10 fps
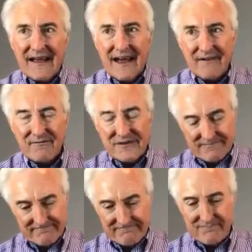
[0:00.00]
I've
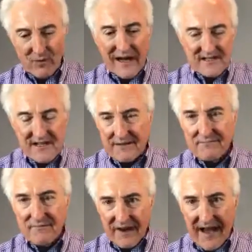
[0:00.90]
watched
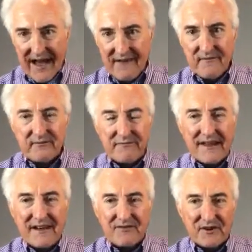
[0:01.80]
him live
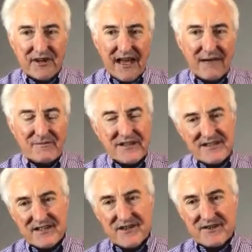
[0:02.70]
different times,
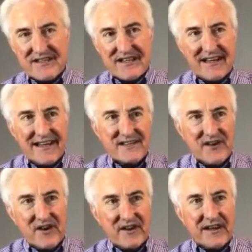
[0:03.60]
listened to his CDs
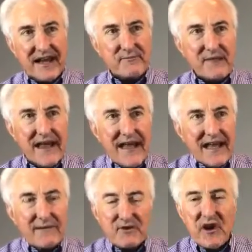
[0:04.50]
all the time.
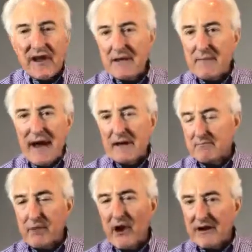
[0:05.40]
And I'm talking
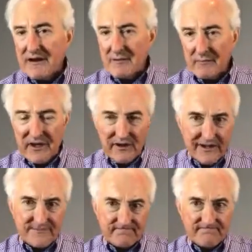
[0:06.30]
about Bart
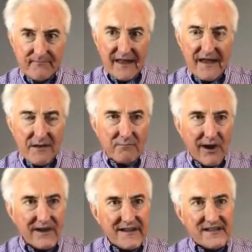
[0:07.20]
Millard.
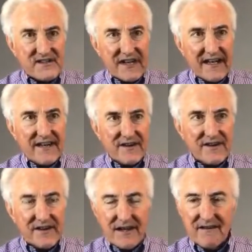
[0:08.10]
Bart is the
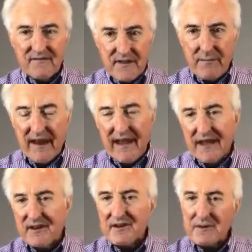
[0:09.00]
leader of the
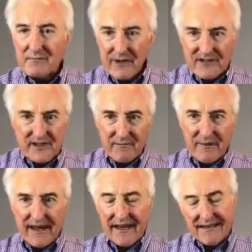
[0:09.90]
band Mercy
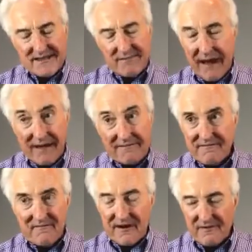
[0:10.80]
Me. It's my
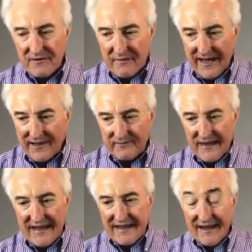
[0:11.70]
favorite band.
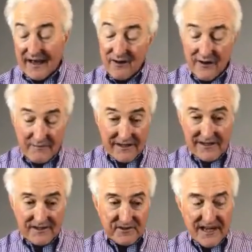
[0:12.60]
I know I'm
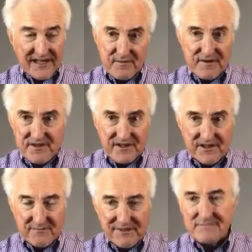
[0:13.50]
a, jazz
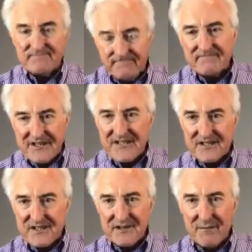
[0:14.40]
musician, but this is
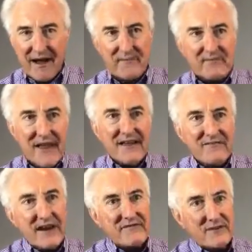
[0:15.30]
still my
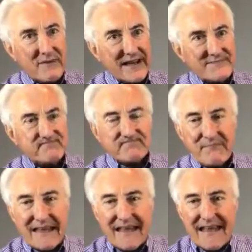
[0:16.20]
favorite band.
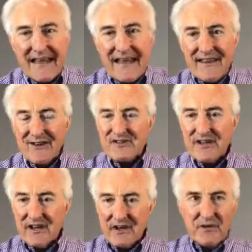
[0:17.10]

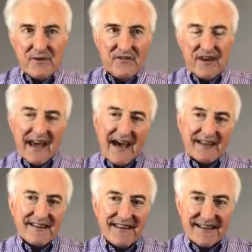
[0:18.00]
There's a new movie
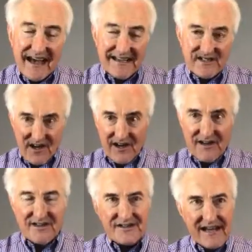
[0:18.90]
out that I saw
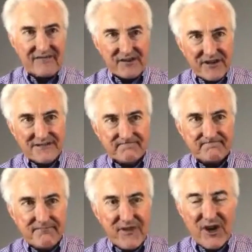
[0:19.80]
this afternoon
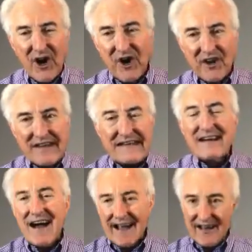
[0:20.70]
called
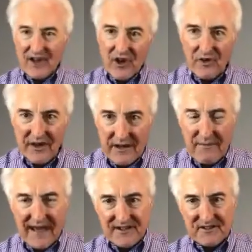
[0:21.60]
I Can Only
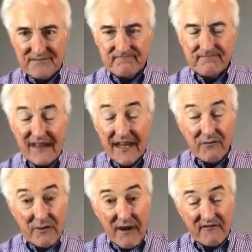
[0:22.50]
Imagine.
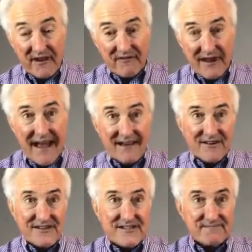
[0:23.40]
One of my favorite
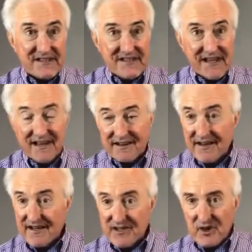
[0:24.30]
actors is in it,
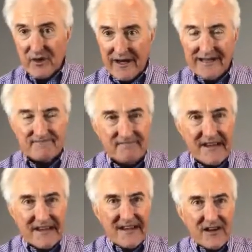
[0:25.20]
Dennis Quaid.
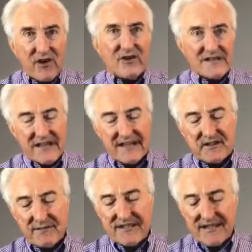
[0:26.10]
Cloris
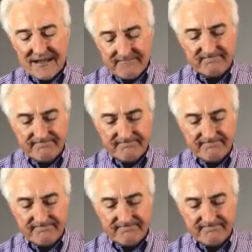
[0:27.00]
Leachman's in it.